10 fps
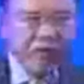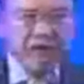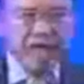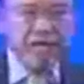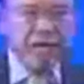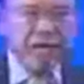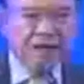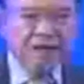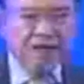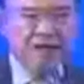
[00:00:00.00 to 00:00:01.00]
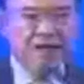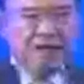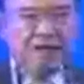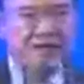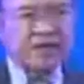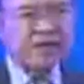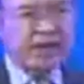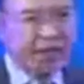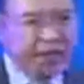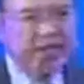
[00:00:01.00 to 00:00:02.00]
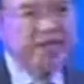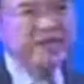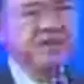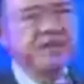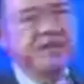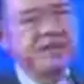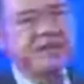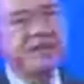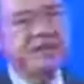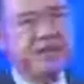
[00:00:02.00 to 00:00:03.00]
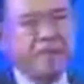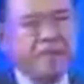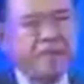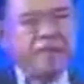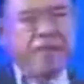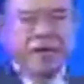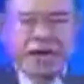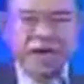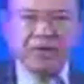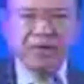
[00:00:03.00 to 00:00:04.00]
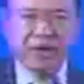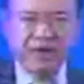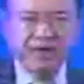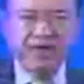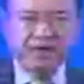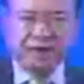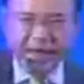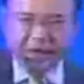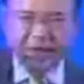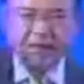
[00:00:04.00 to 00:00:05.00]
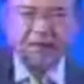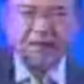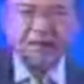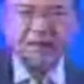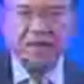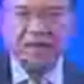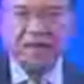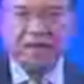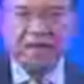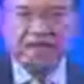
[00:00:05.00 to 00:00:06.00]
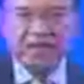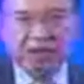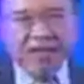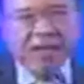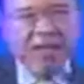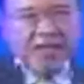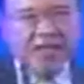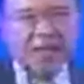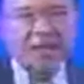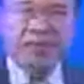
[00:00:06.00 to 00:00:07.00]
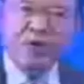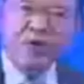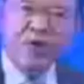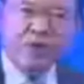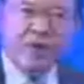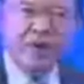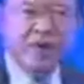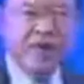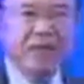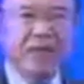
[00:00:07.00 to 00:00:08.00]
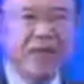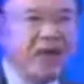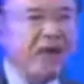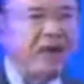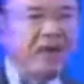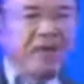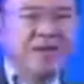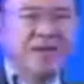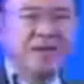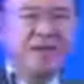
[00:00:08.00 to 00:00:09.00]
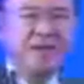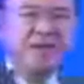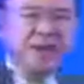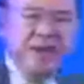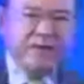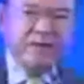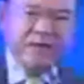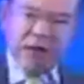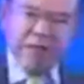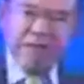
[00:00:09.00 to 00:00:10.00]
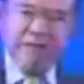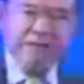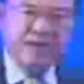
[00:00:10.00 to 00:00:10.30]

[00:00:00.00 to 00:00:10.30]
the labor can increase without creating inflation. As China is now doing the correct thing in allowing very rapid